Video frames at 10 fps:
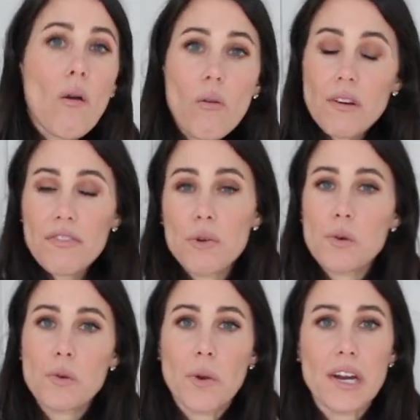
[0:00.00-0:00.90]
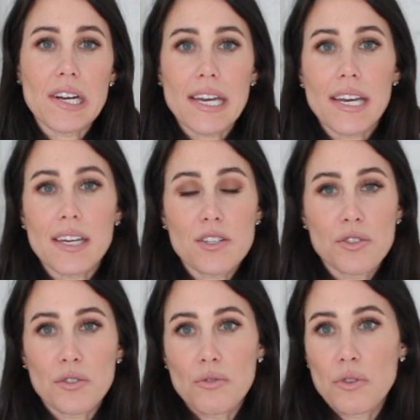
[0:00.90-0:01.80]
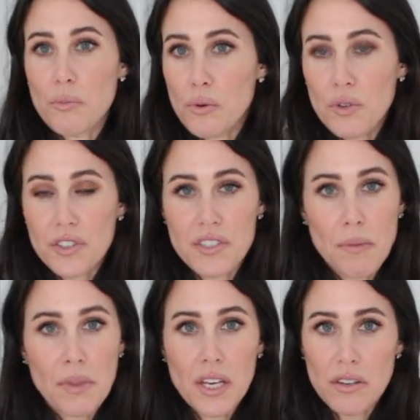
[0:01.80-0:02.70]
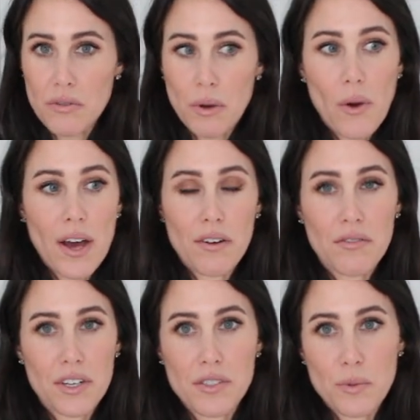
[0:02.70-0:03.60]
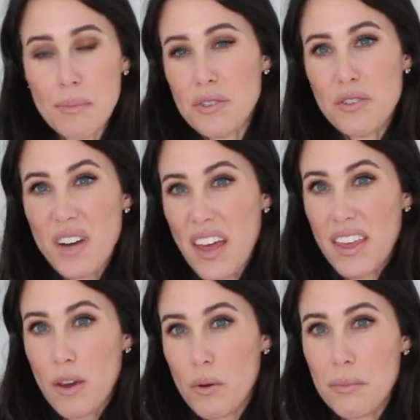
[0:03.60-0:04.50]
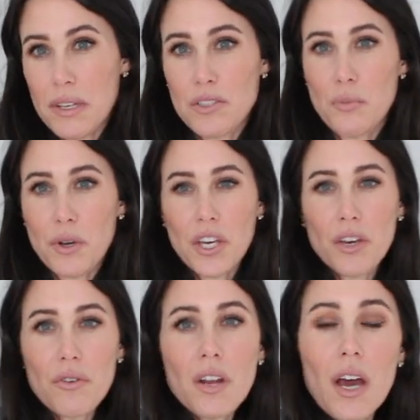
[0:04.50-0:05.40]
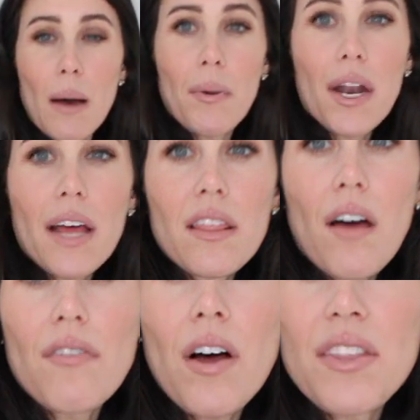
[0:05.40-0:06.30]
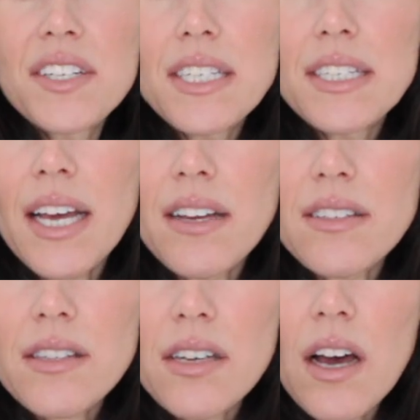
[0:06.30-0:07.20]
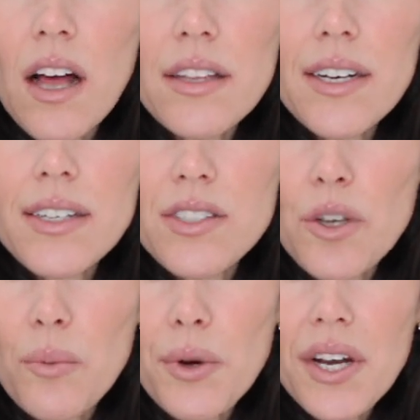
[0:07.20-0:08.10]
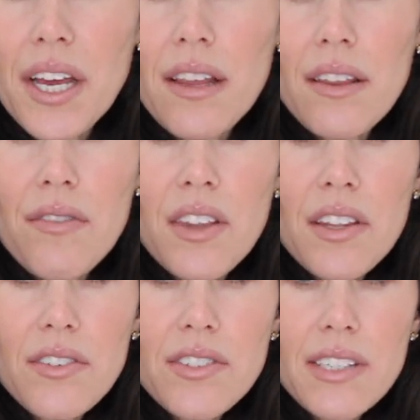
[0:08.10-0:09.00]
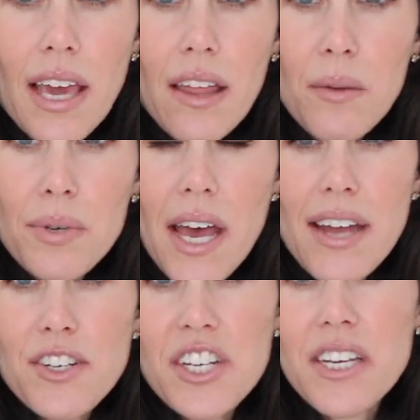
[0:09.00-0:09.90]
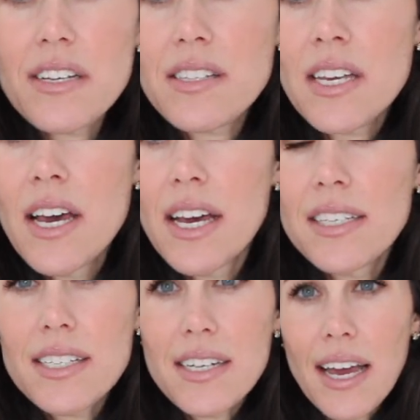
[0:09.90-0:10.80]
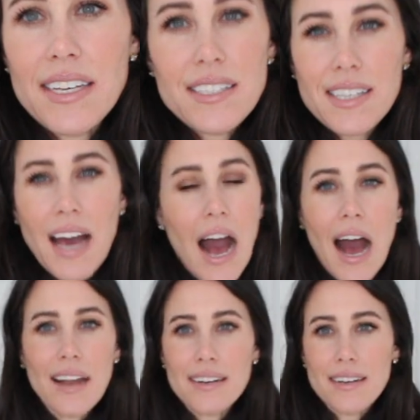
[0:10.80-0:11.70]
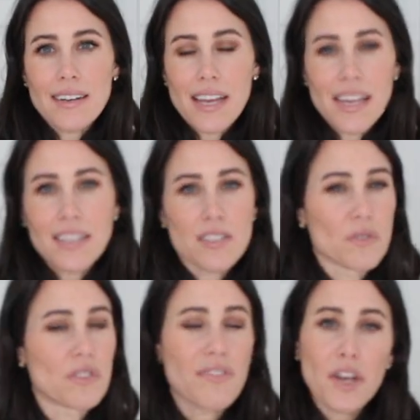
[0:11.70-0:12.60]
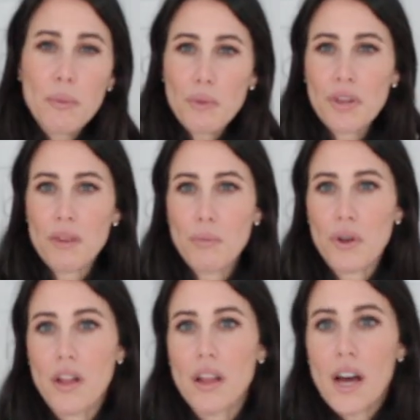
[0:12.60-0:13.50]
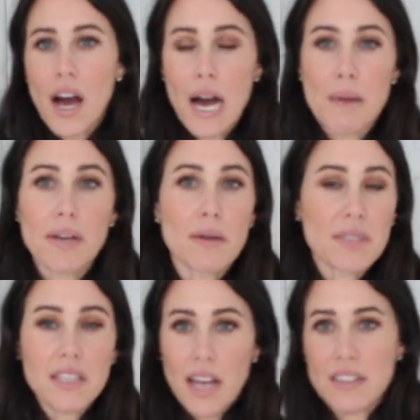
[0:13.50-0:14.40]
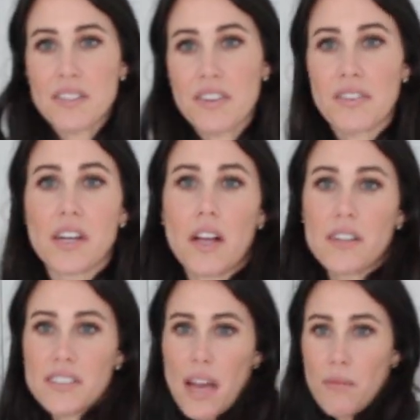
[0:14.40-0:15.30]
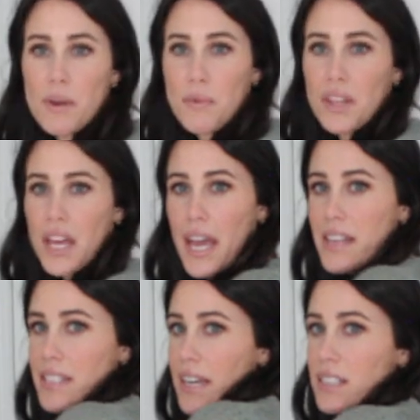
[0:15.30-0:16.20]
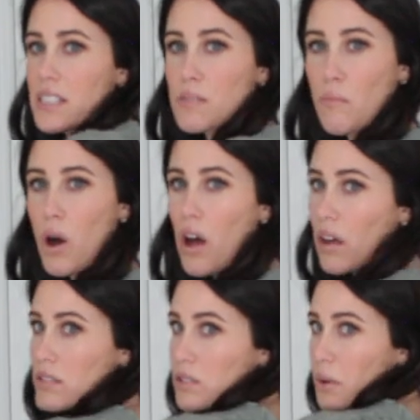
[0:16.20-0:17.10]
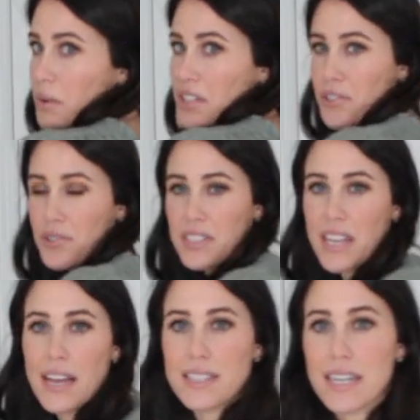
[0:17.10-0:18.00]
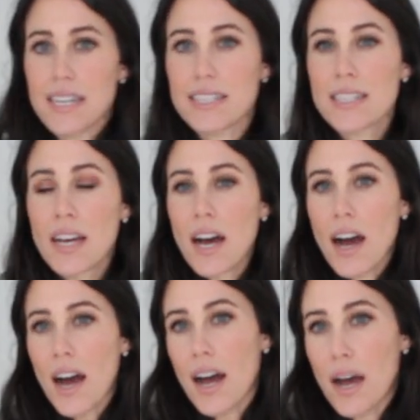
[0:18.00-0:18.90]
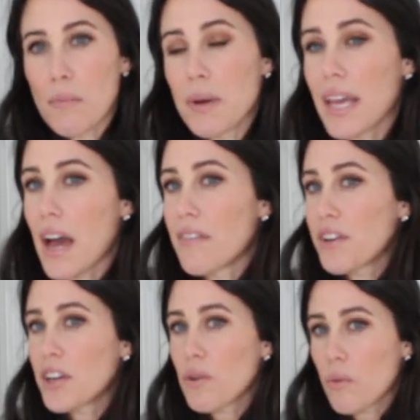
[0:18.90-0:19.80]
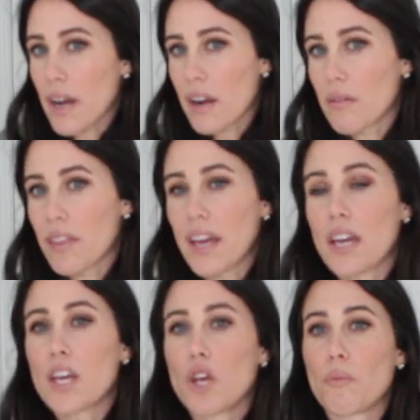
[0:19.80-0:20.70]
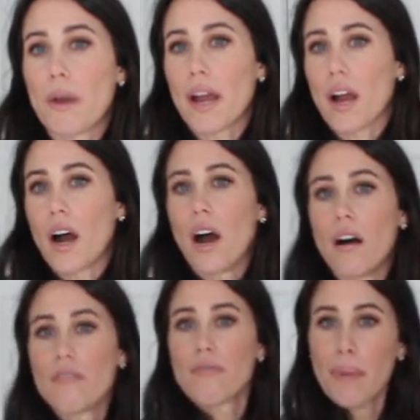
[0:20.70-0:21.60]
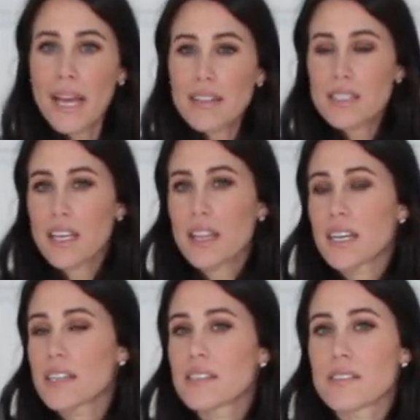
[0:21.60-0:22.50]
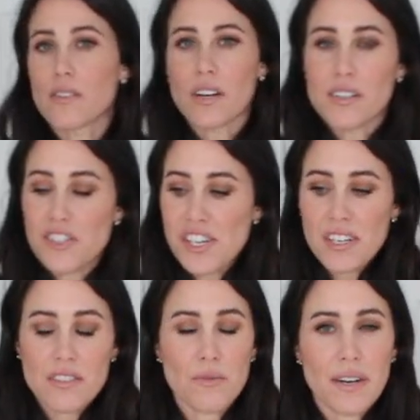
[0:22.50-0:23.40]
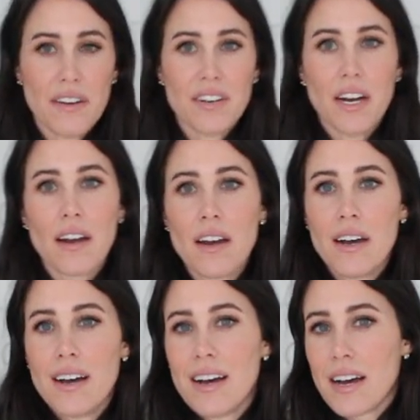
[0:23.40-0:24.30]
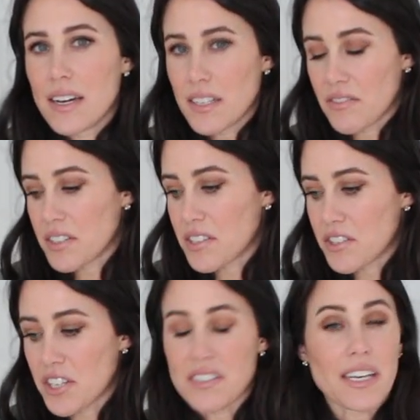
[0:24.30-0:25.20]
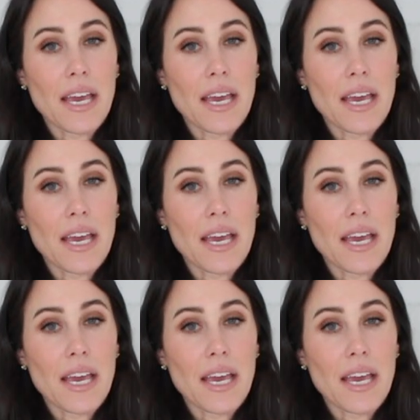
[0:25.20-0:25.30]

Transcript: Or if you were wearing it to the pool or something to throw on over a swimsuit, I think it would be super cute. But I love all the details. The color is so pretty. I love the little scalloped edges. It's a nice cotton knit, so it's very breathable. Um, it comes in lots of different colors. I went with a size small, so I went true to size in it. Um, but yeah, if you're gonna wear it with like like a cute pair of pants like this or jeans or whatever, I definitely suggest a